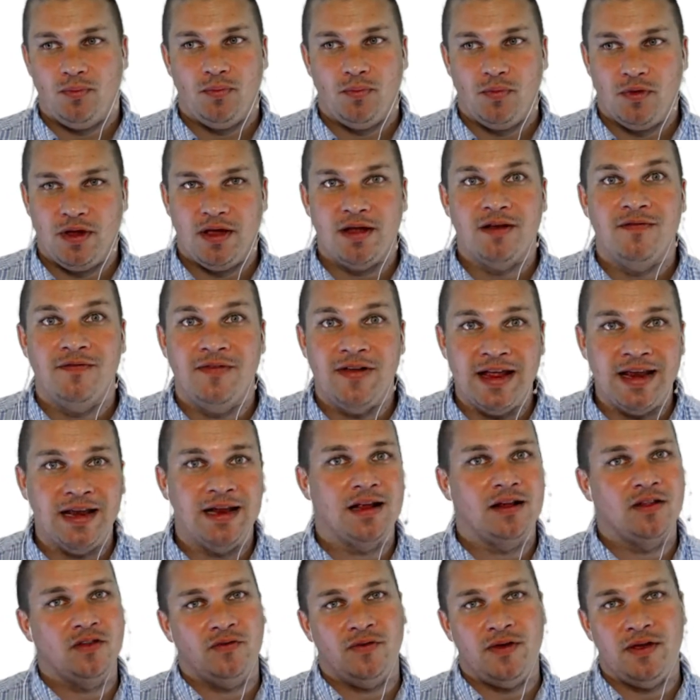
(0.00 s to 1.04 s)

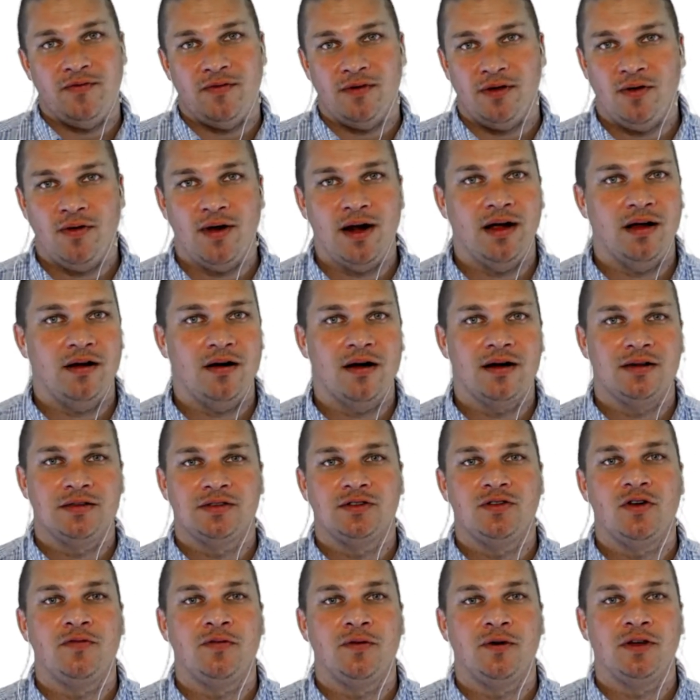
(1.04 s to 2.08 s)
convenience fee for credit cards and
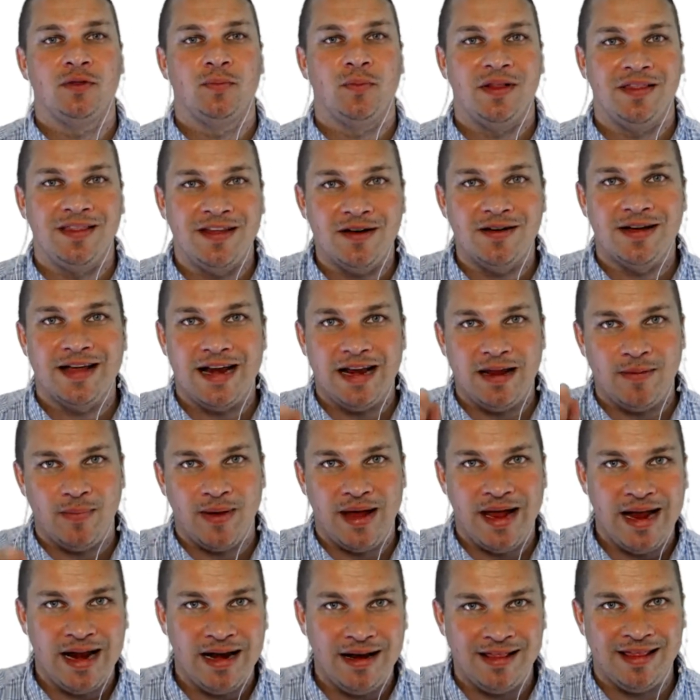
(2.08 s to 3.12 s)
so forth, but they're getting
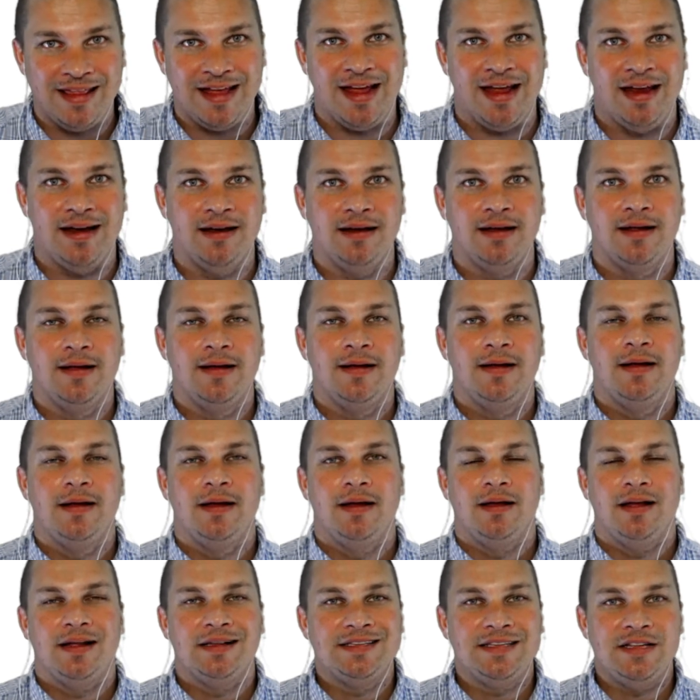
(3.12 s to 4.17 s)
paid then.
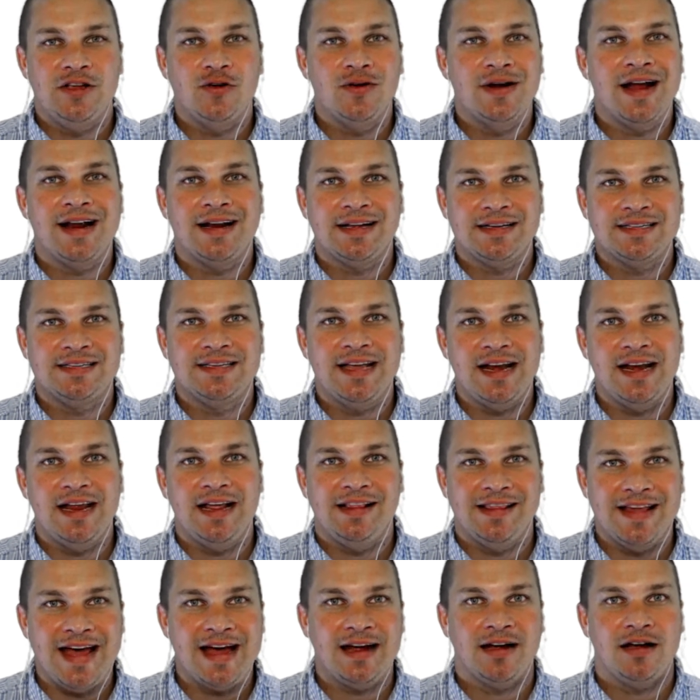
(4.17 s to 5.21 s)
You're not
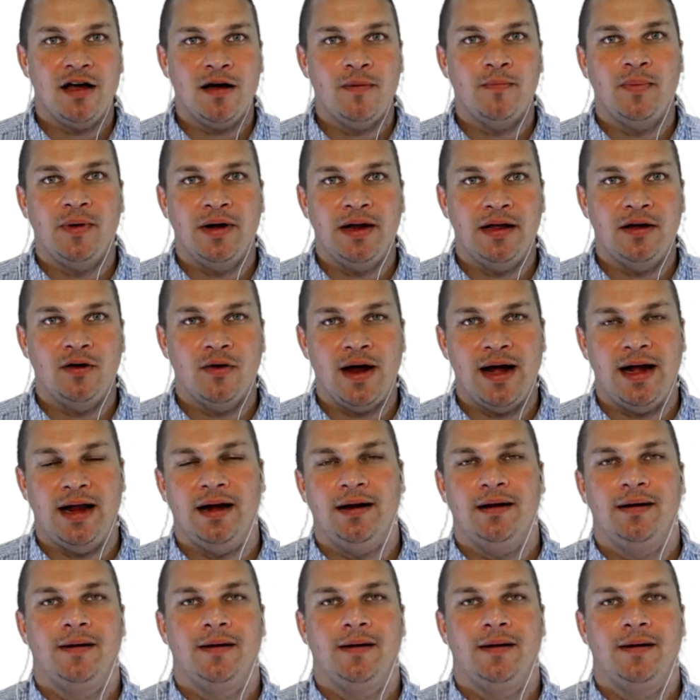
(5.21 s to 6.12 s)
extending that company credit.